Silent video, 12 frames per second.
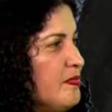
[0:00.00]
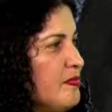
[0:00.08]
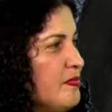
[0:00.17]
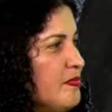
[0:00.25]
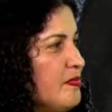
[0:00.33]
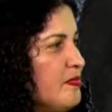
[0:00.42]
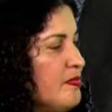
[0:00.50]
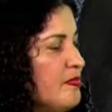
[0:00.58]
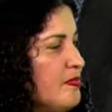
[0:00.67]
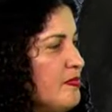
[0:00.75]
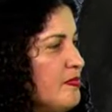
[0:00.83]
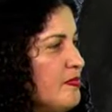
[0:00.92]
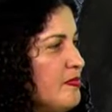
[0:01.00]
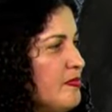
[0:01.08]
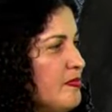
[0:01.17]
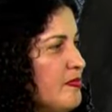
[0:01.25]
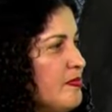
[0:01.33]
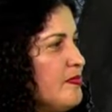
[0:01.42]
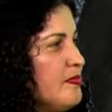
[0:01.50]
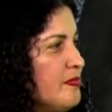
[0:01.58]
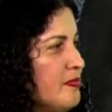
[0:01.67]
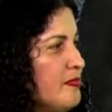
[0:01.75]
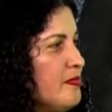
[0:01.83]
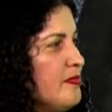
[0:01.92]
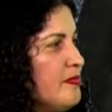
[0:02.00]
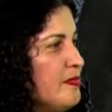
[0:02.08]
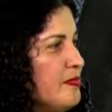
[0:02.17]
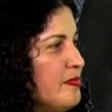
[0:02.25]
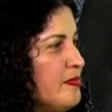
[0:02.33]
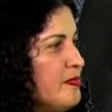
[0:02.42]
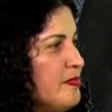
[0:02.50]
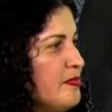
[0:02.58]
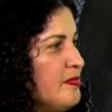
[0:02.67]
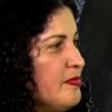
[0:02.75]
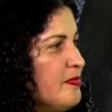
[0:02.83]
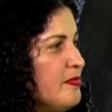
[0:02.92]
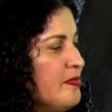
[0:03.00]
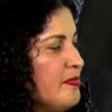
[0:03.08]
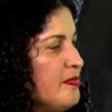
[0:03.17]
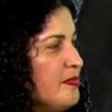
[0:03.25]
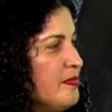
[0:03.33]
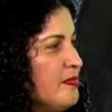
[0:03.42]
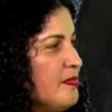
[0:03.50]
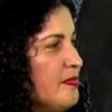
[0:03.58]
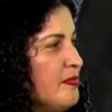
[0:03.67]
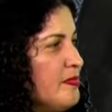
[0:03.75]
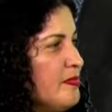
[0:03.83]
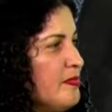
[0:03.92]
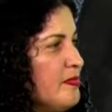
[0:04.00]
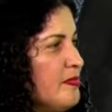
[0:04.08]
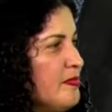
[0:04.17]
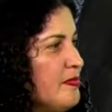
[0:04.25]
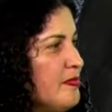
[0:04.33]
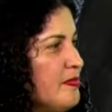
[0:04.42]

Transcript: This person isn't speaking.